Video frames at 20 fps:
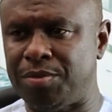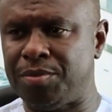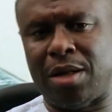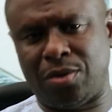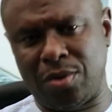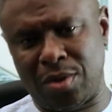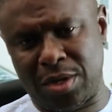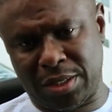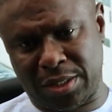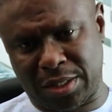
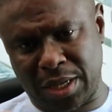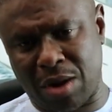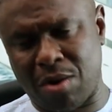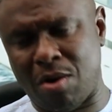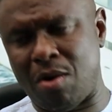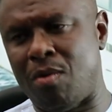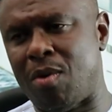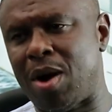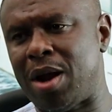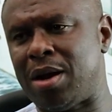The second
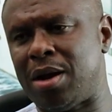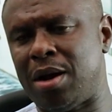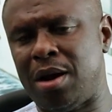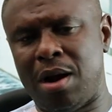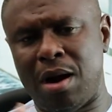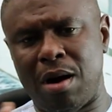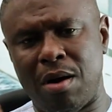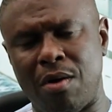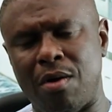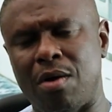one
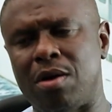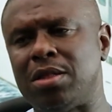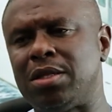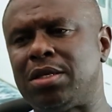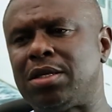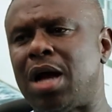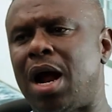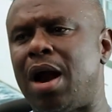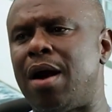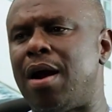runs
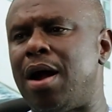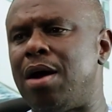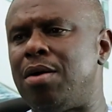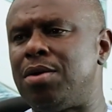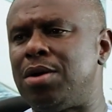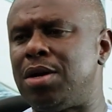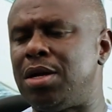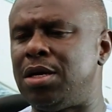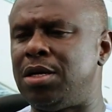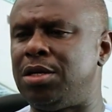around
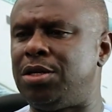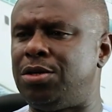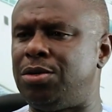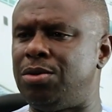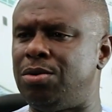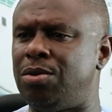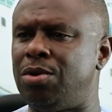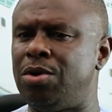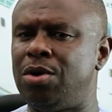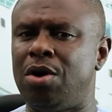the issue
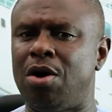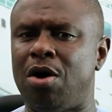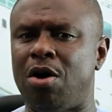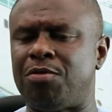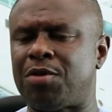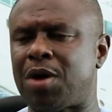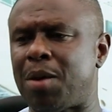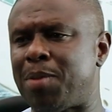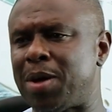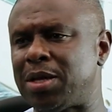of
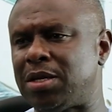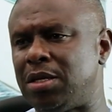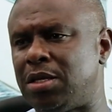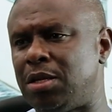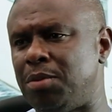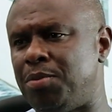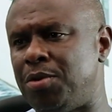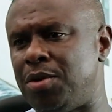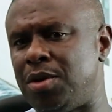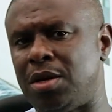capacity
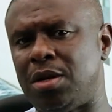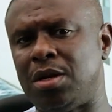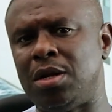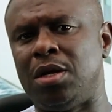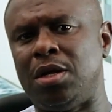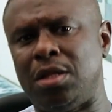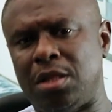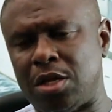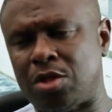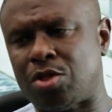building.
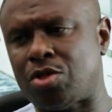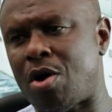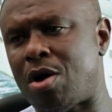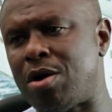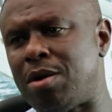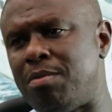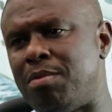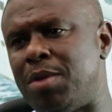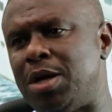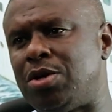The third
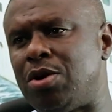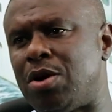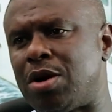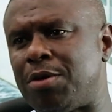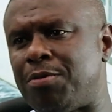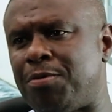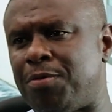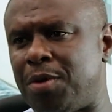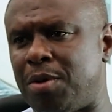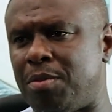major
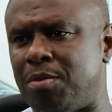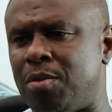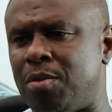reform